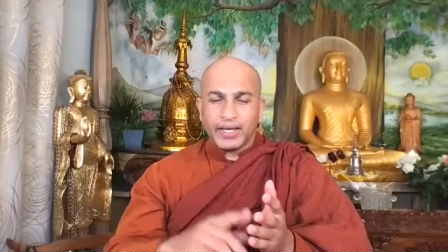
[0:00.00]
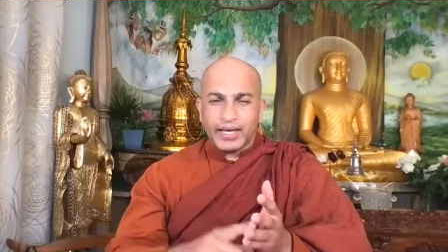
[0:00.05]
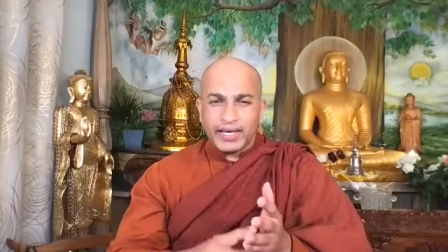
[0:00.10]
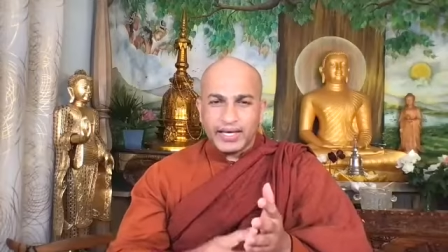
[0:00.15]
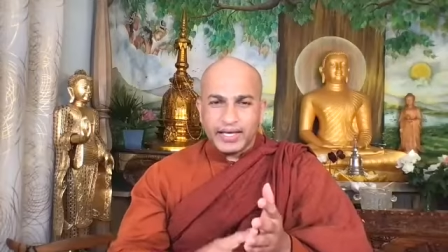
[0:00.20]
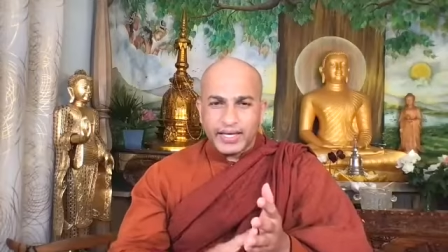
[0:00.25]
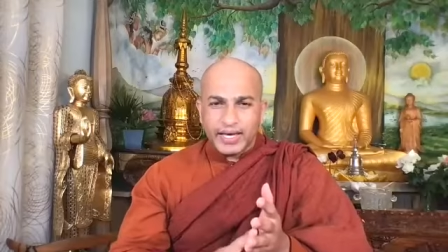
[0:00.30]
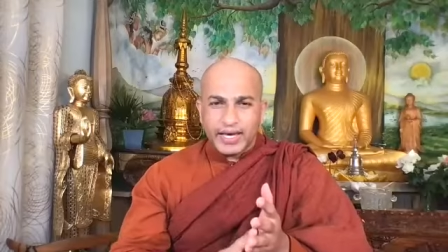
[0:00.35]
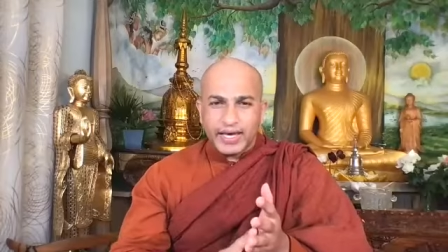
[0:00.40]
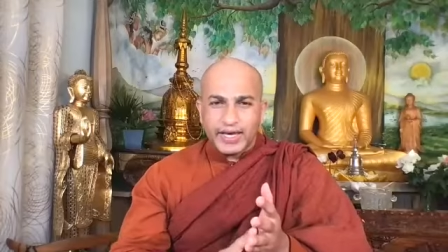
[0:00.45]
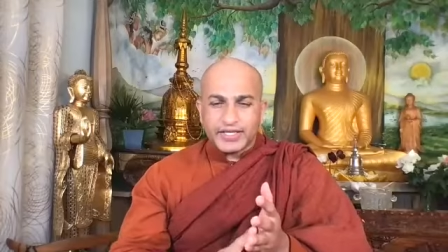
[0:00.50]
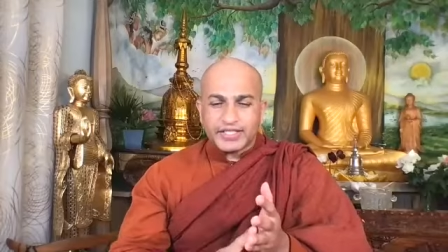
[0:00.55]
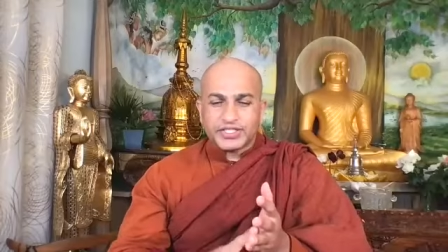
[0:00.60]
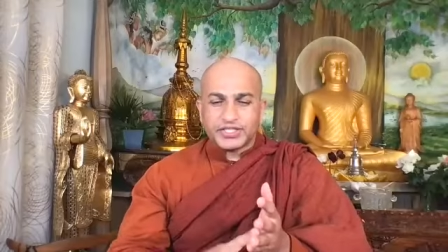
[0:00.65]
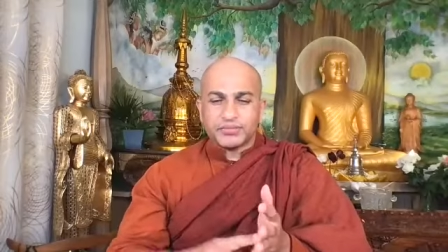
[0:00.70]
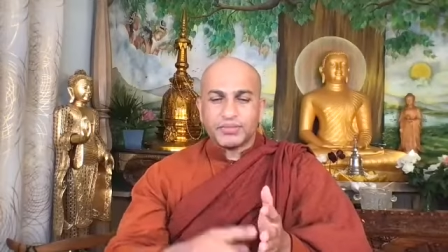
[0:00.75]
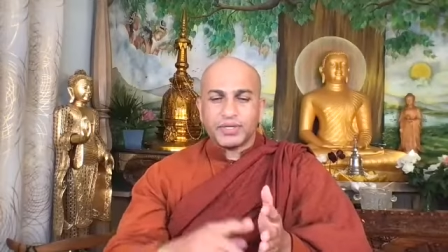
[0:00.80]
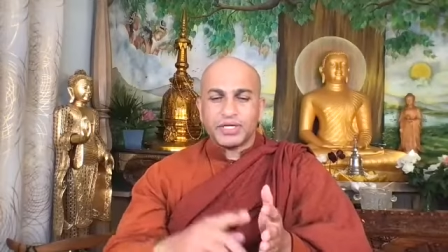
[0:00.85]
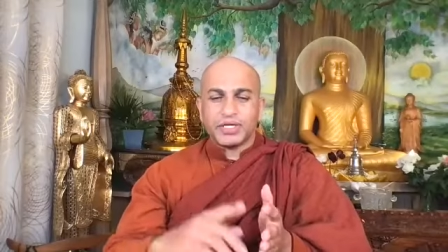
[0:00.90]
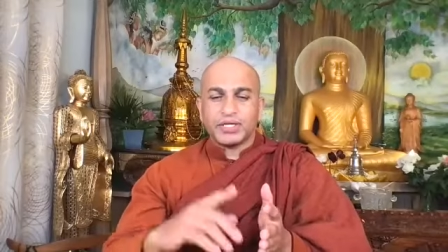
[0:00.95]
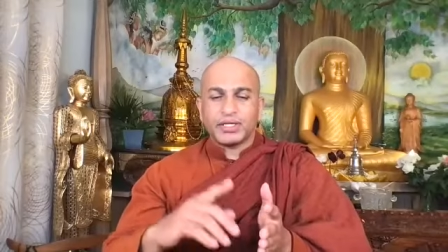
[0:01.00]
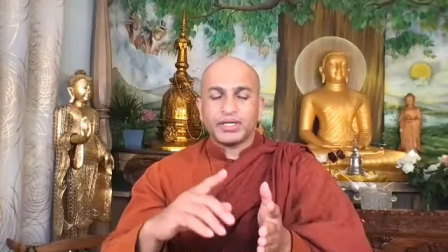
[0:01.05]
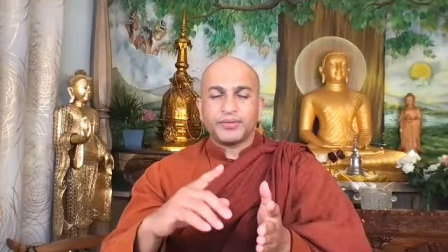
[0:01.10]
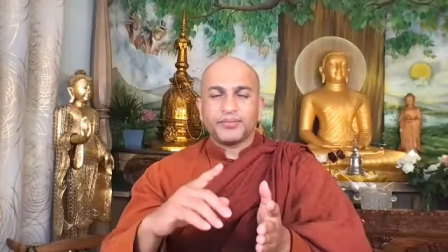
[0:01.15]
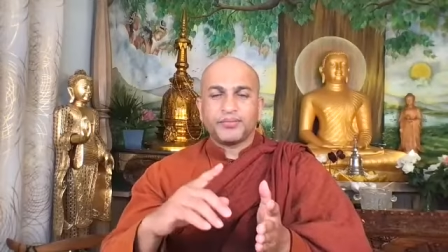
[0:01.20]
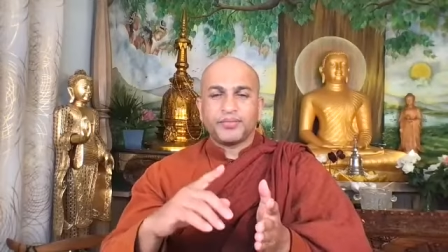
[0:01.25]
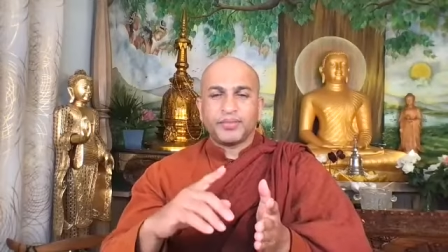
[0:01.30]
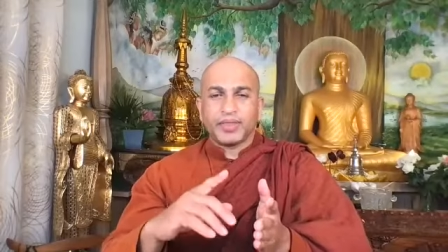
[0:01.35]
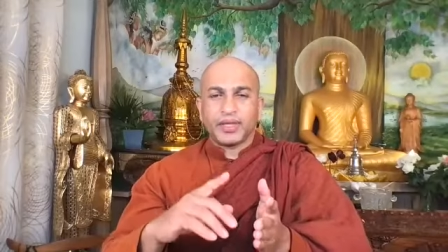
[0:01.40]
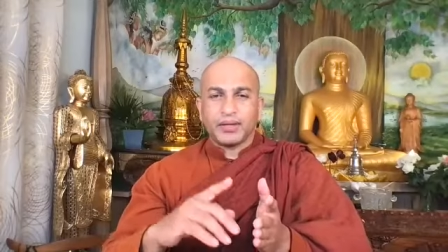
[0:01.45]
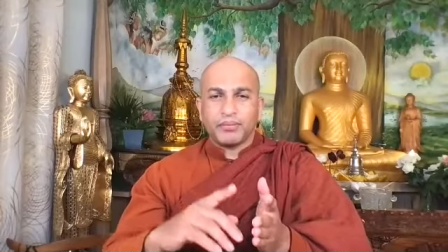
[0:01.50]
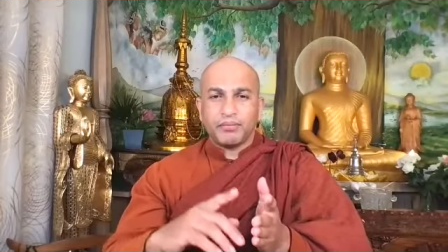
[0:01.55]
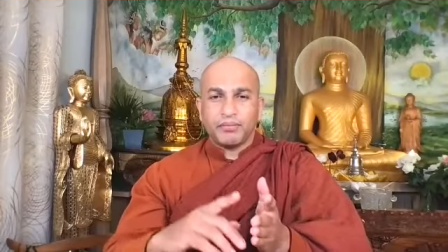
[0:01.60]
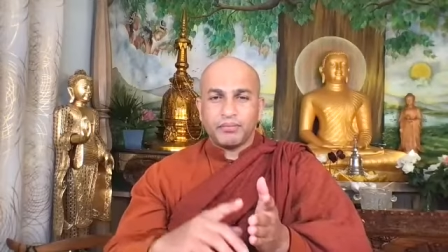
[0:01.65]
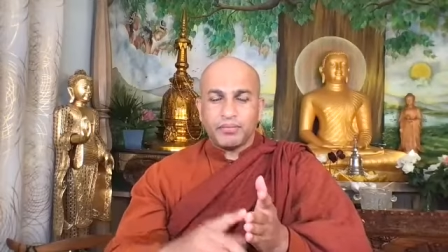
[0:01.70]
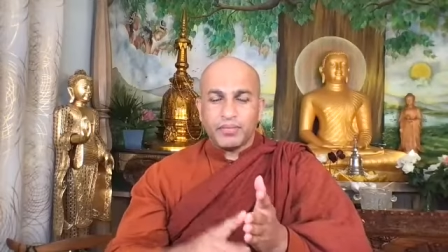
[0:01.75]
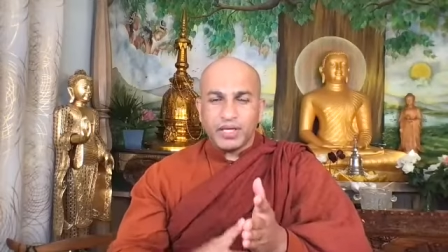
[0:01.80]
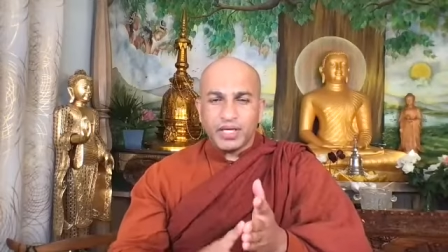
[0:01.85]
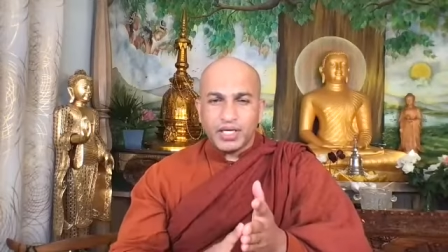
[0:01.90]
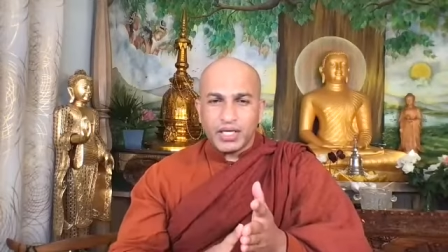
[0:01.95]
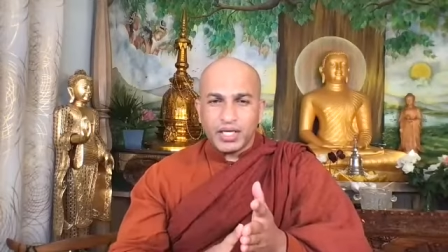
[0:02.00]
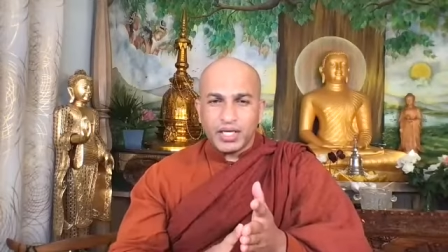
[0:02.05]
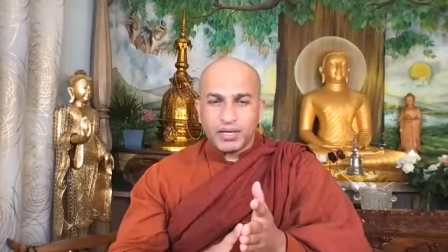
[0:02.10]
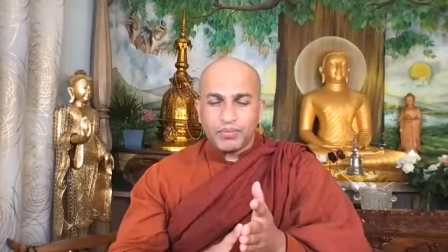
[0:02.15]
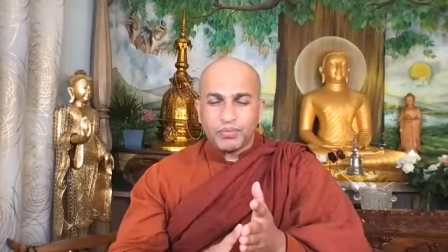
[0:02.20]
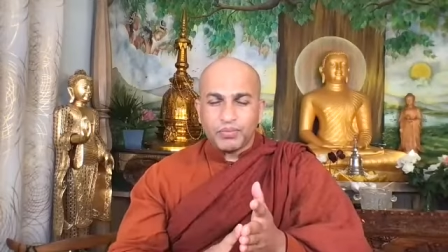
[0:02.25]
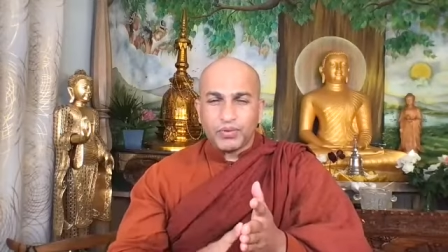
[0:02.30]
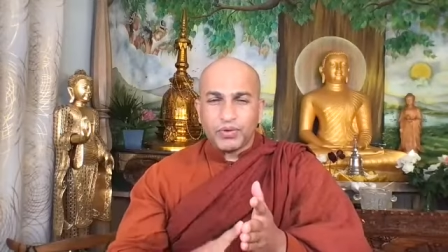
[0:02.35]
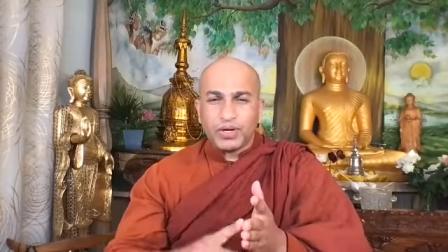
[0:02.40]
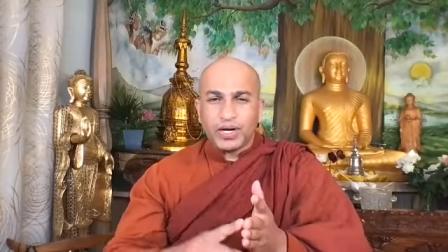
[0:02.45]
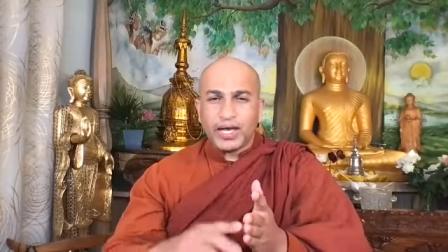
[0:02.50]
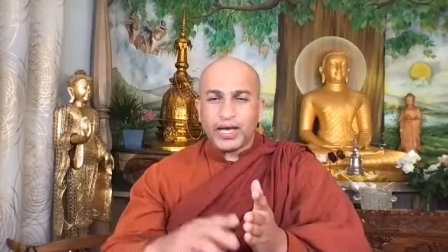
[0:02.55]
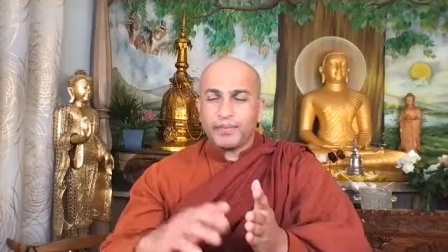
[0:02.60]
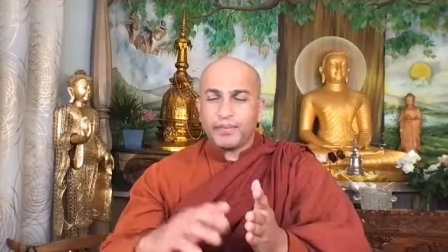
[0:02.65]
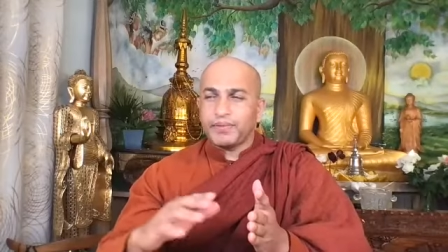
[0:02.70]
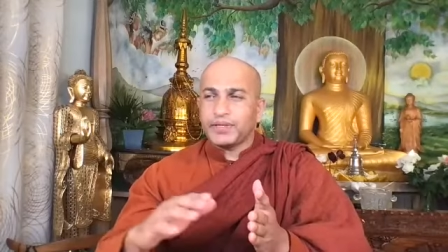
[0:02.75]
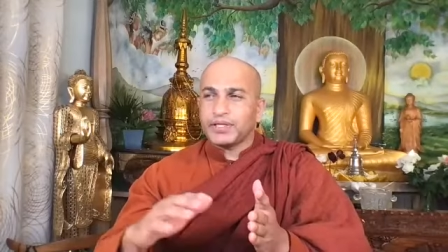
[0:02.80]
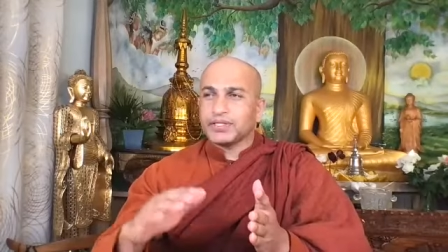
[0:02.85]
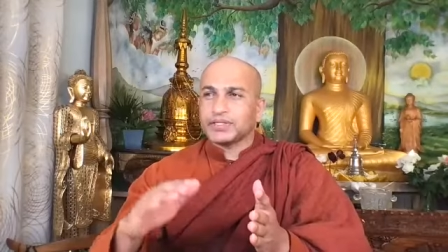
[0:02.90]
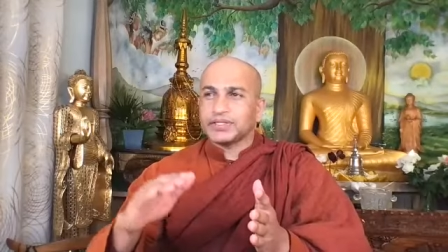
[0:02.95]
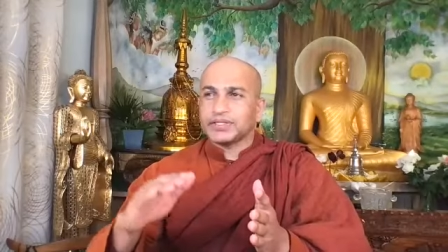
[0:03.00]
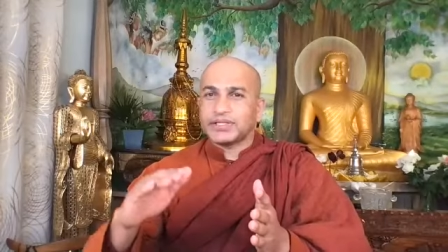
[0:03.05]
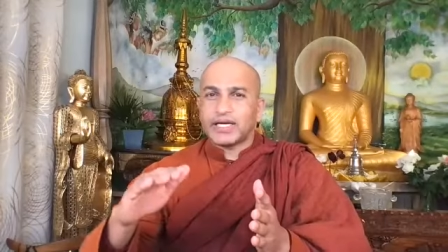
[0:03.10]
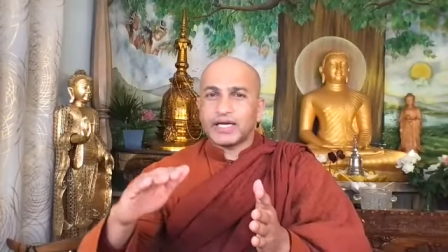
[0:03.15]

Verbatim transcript: engagement, meaningful happiness,